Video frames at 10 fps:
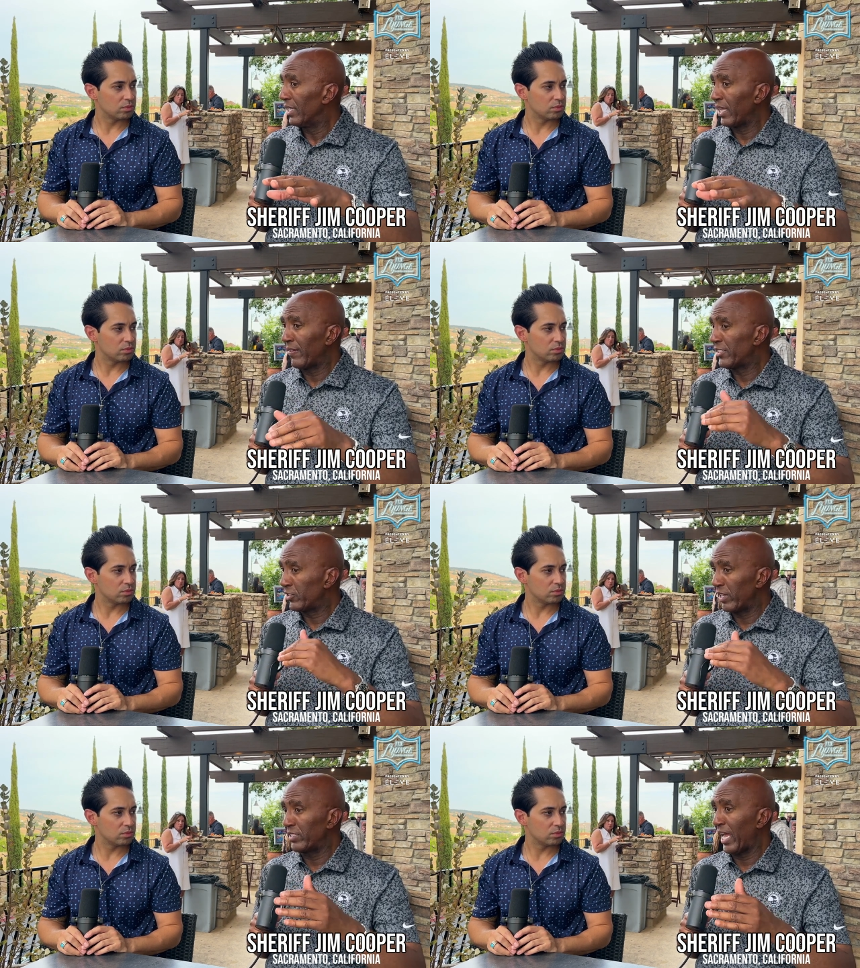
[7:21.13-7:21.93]
Speaker 1: A lot of these
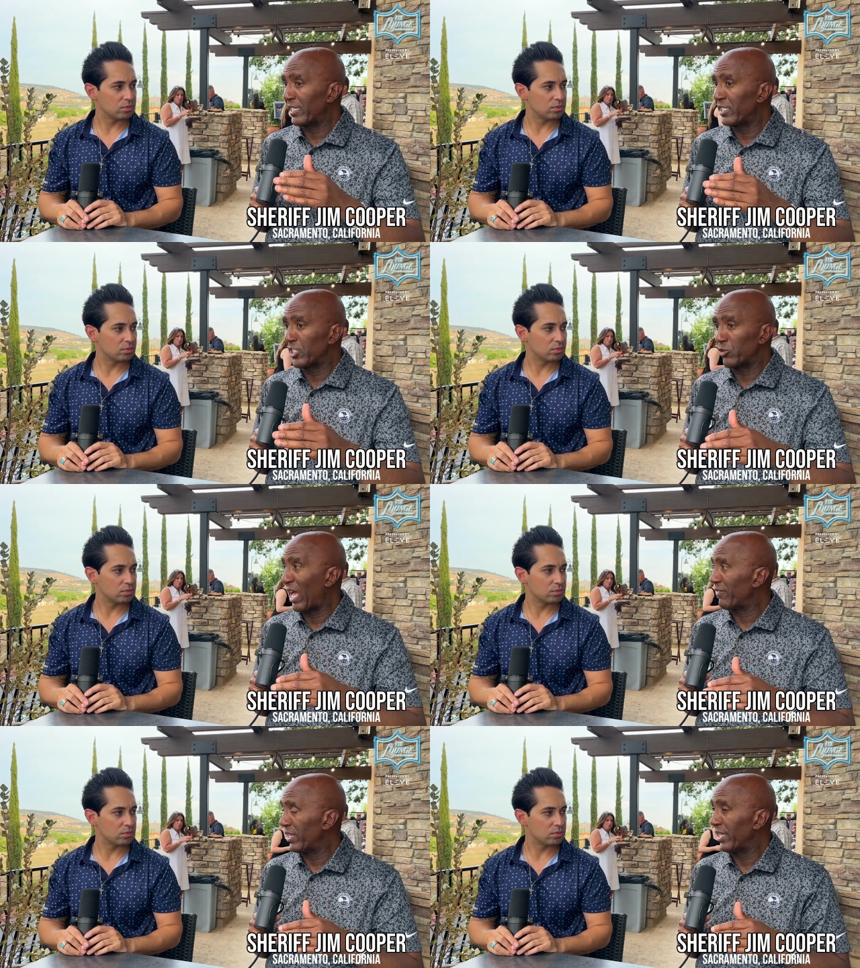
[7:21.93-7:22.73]
transactions, the
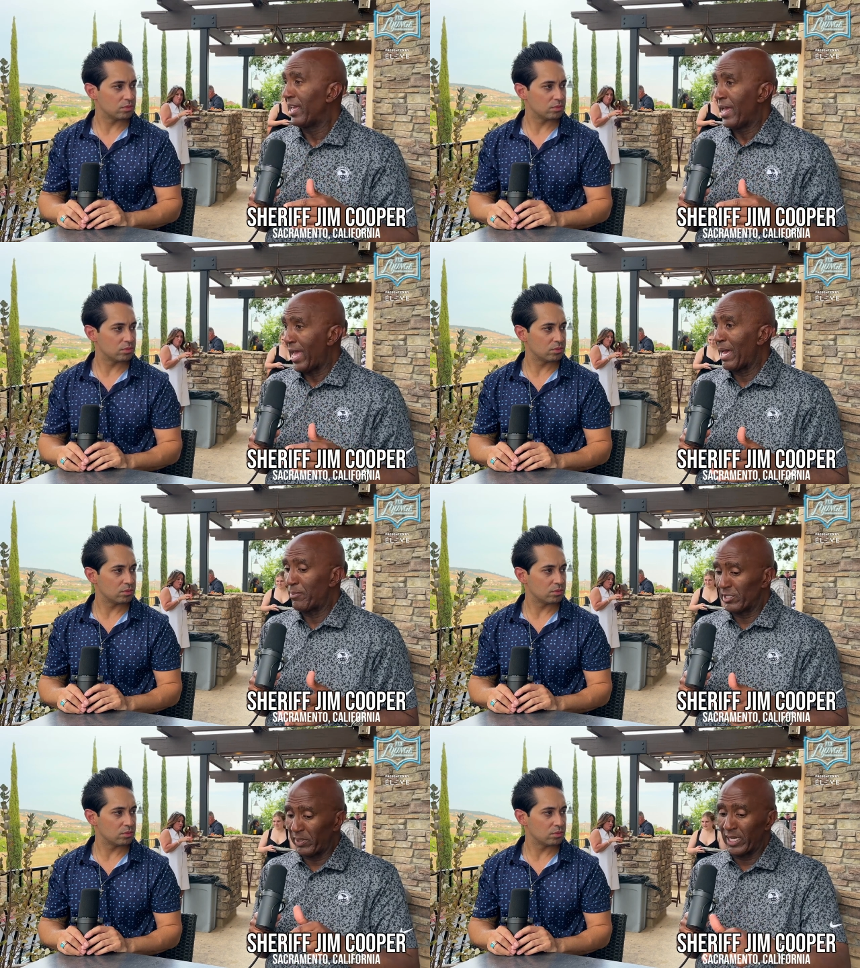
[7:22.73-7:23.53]
trafficking
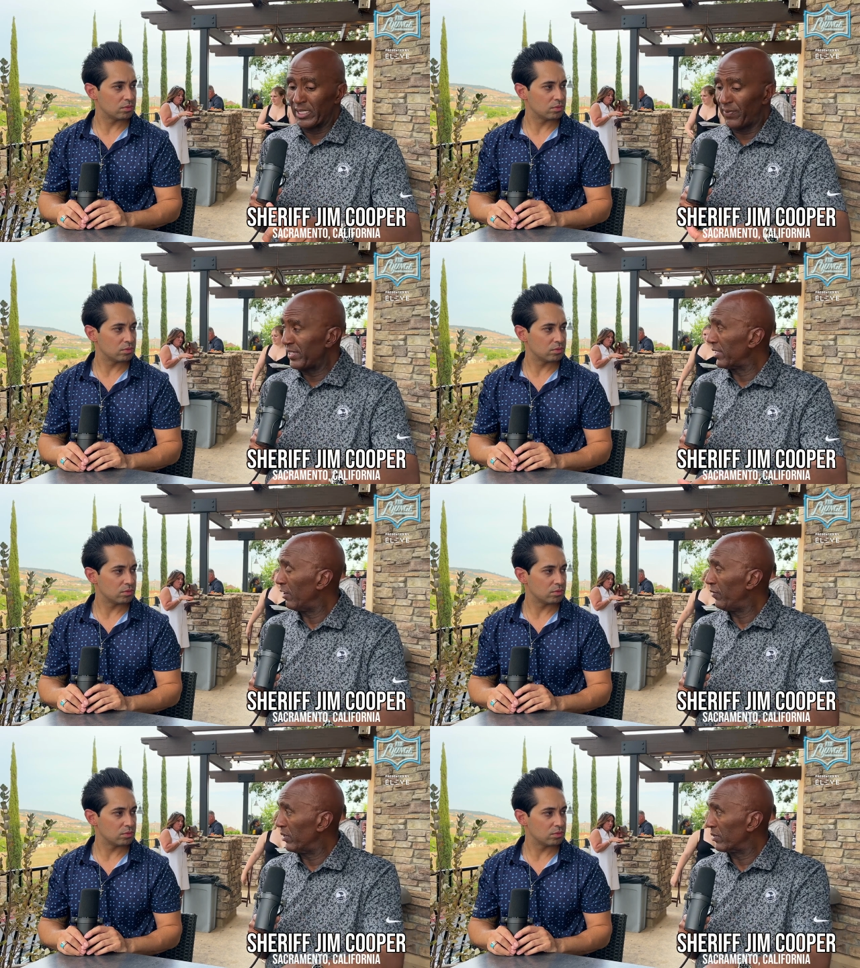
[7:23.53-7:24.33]
happens because of these
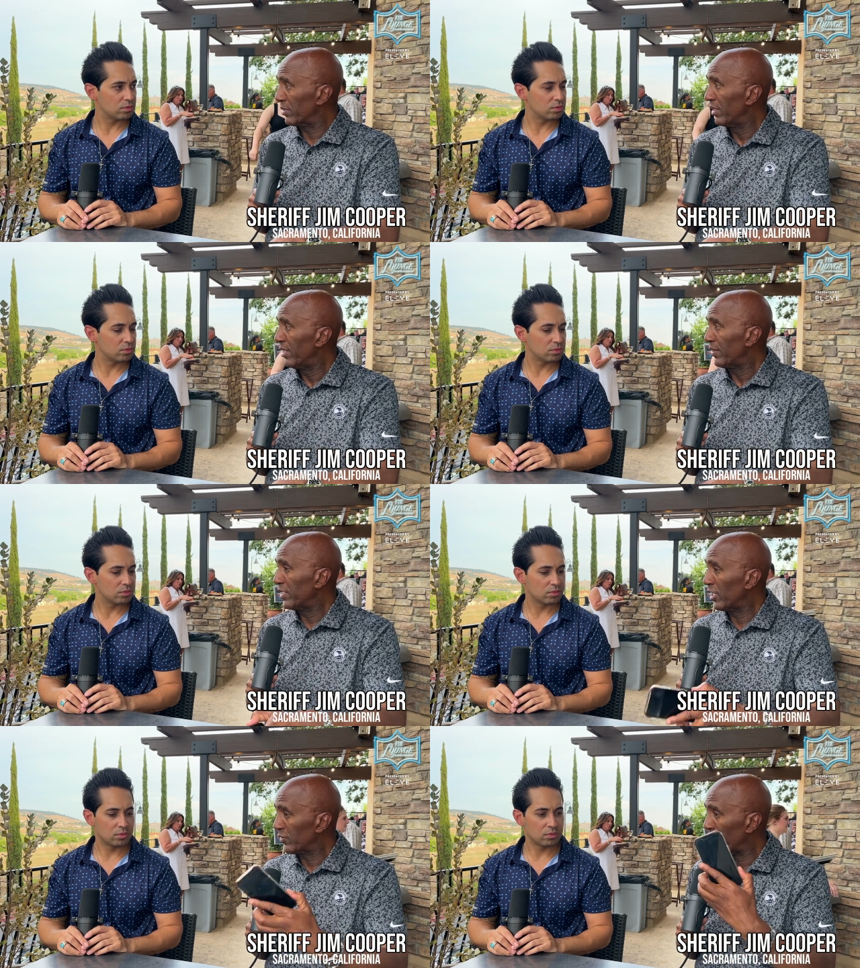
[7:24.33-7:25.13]
cell phones.
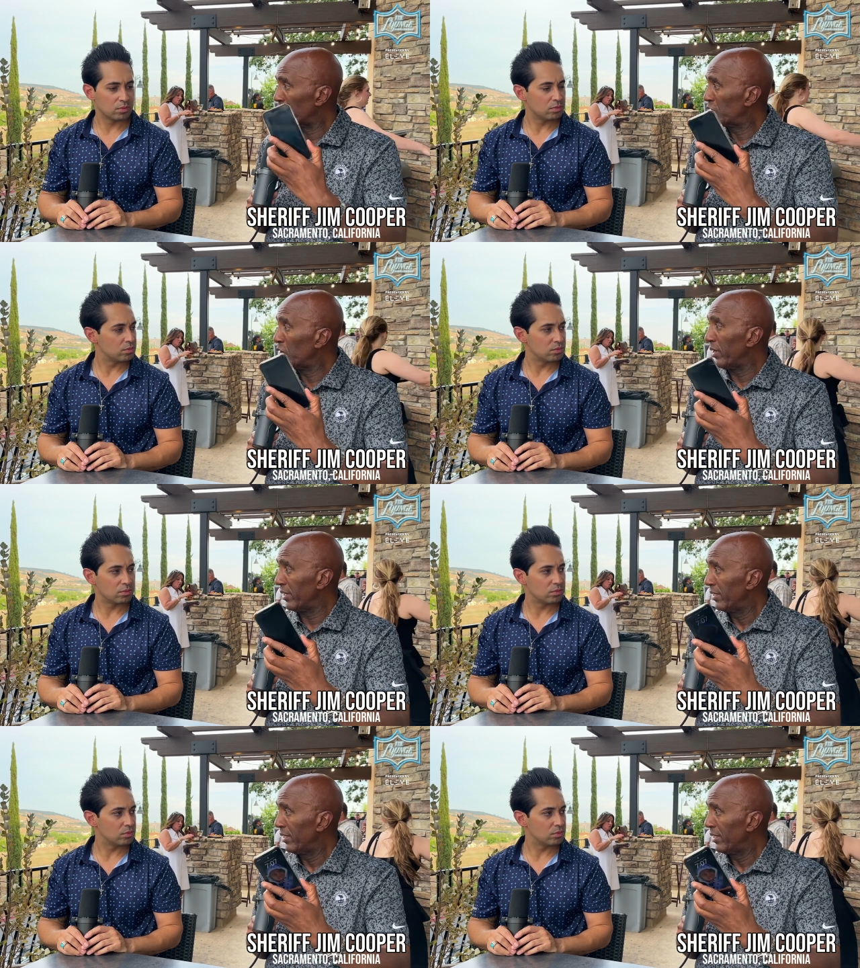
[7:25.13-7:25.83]
These cell phones do it.